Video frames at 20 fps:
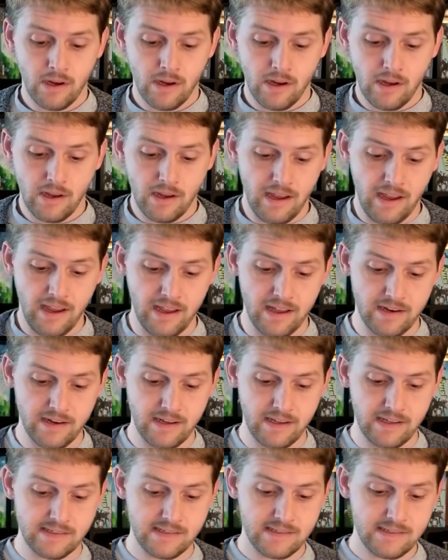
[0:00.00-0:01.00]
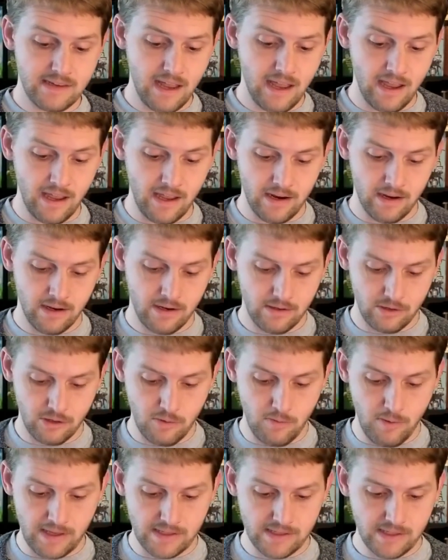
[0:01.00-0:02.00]
And instead, you
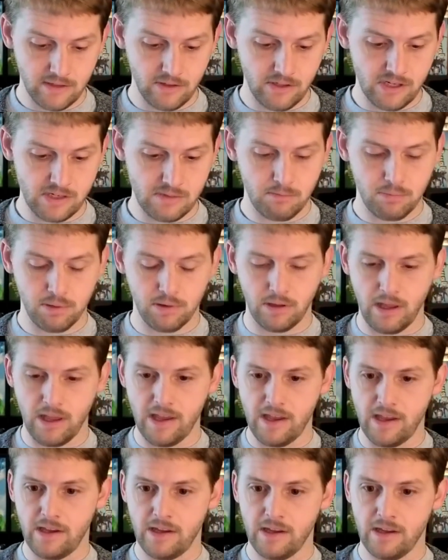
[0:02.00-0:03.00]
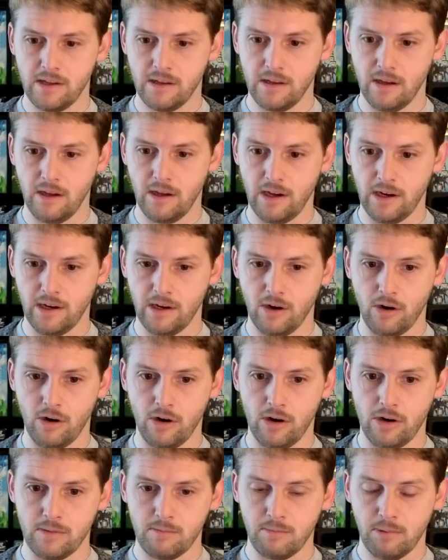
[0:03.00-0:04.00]
basically just play
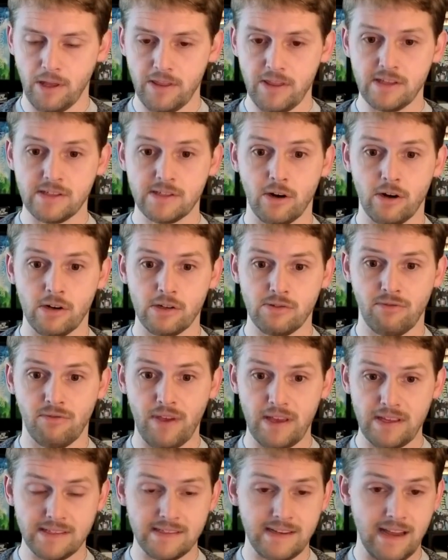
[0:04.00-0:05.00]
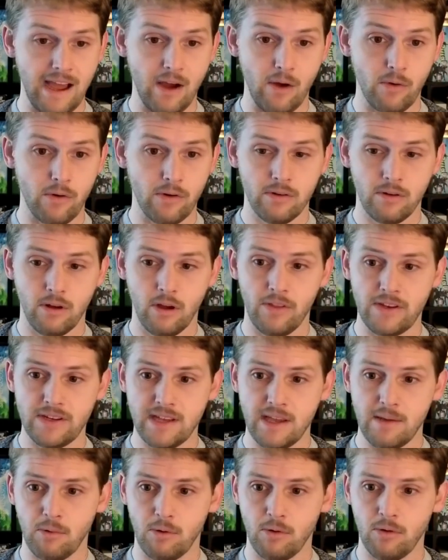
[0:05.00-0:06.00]
these cards face down on the
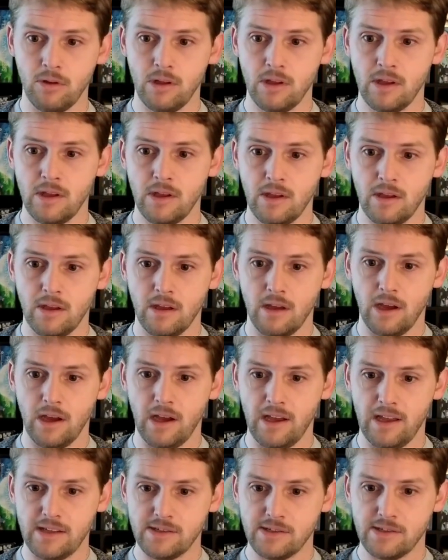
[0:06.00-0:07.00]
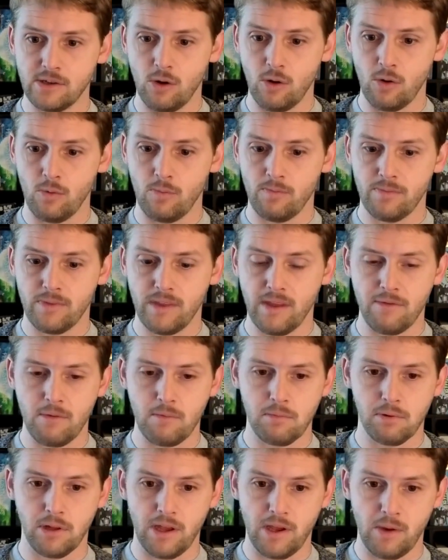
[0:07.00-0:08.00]
table. And so if you
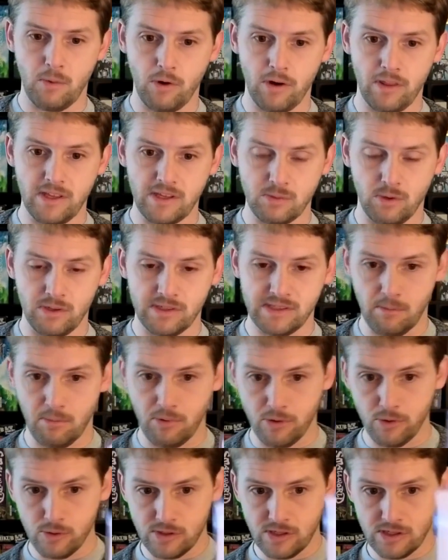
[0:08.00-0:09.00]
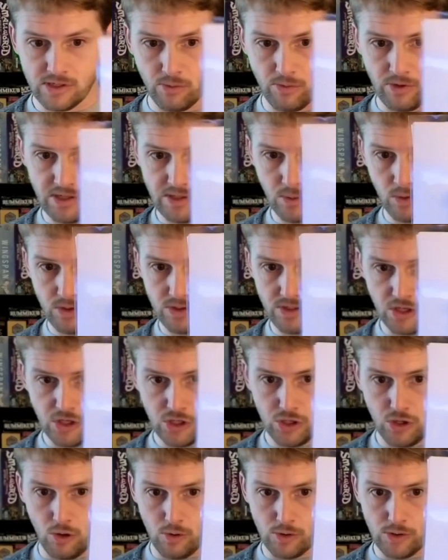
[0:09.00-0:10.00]
play one of these ones that produces a resource, it
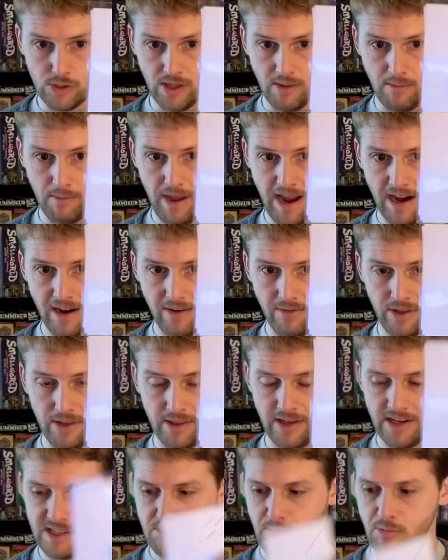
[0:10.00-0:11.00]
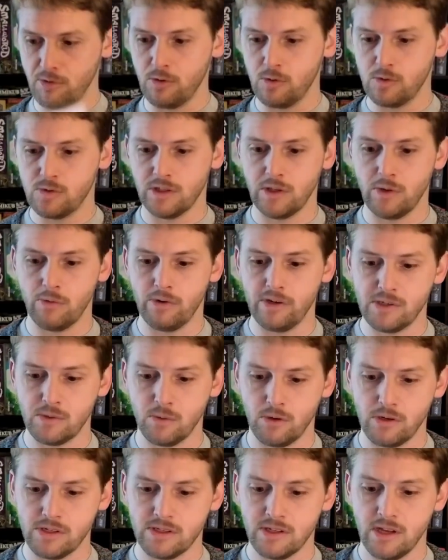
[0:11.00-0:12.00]
shows on the back of it that it's producing the
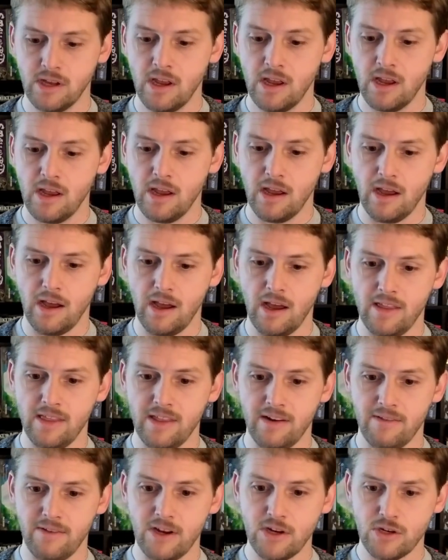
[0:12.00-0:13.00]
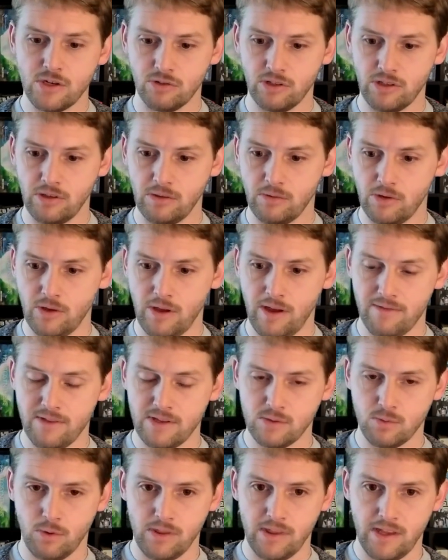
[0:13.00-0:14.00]
resource. And then eventually, when you have
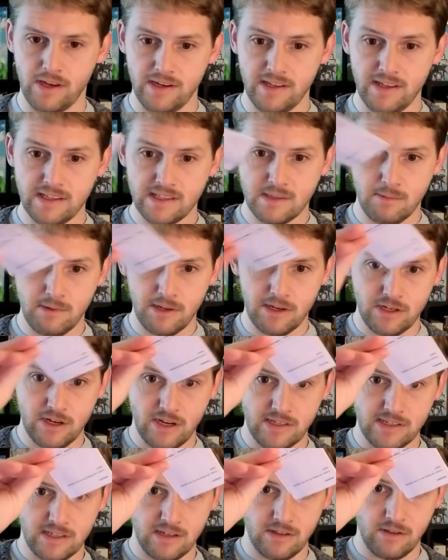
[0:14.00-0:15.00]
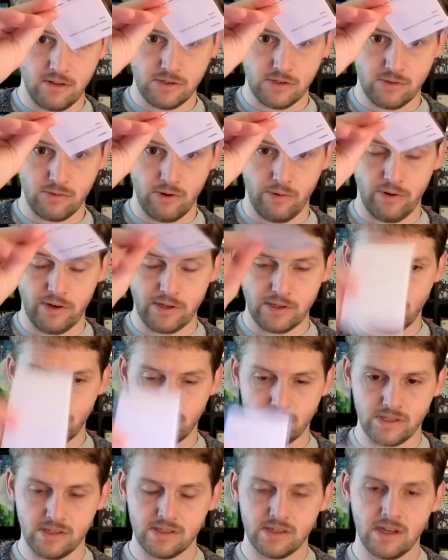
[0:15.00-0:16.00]
this one that needs to be adjacent to those three
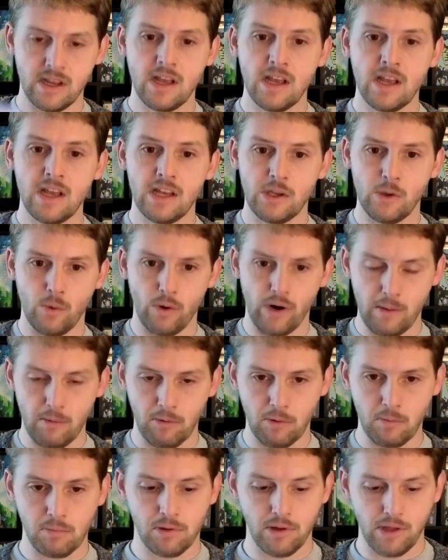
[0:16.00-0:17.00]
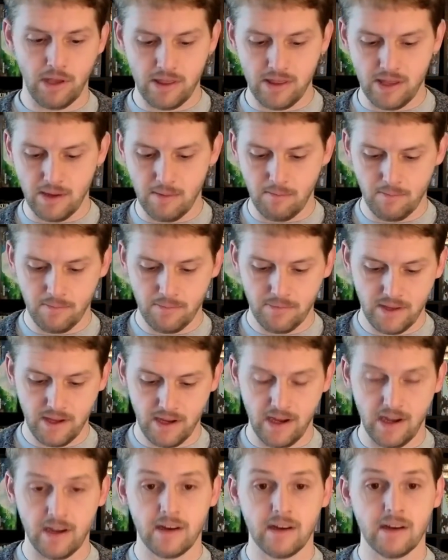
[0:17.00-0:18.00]
resources, you are able to play
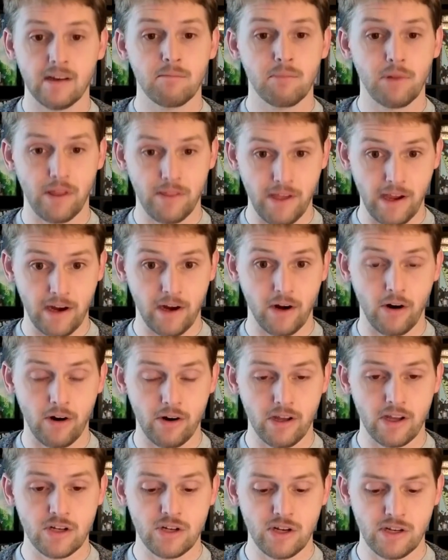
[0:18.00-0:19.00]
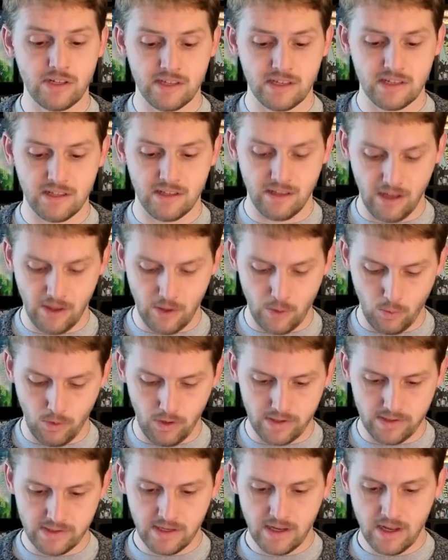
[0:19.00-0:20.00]
that card adjacent to the other
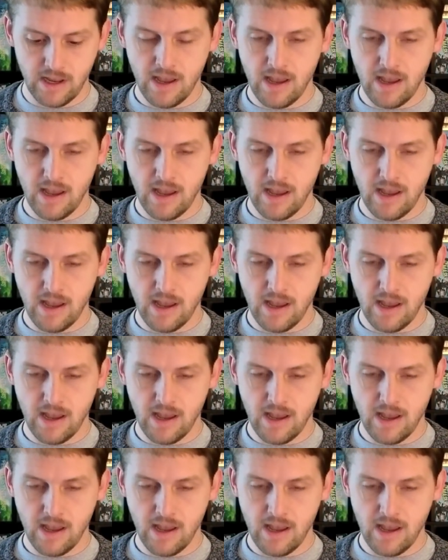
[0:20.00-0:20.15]
ones.